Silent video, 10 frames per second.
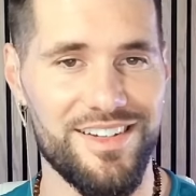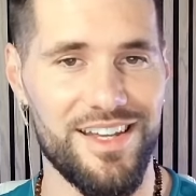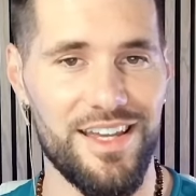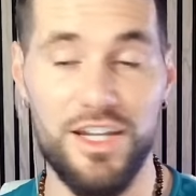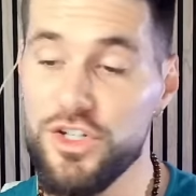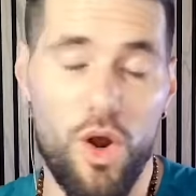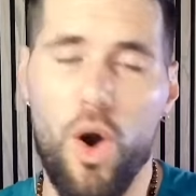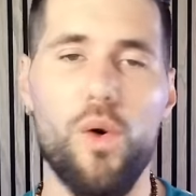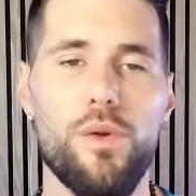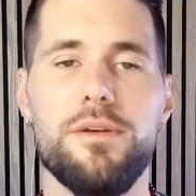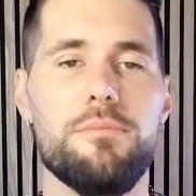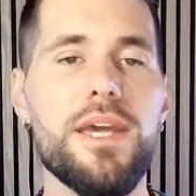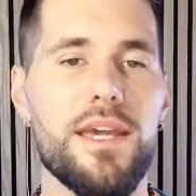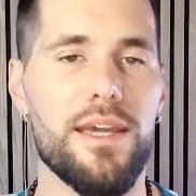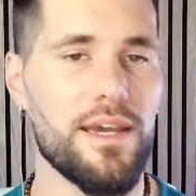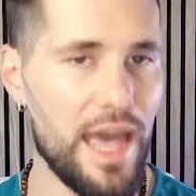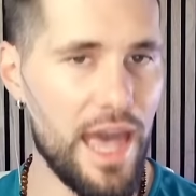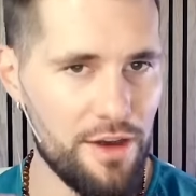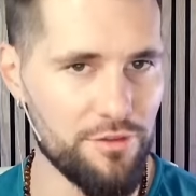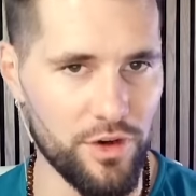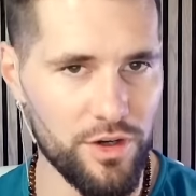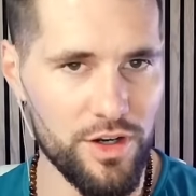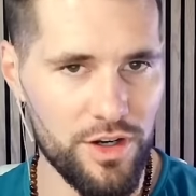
It should only be ever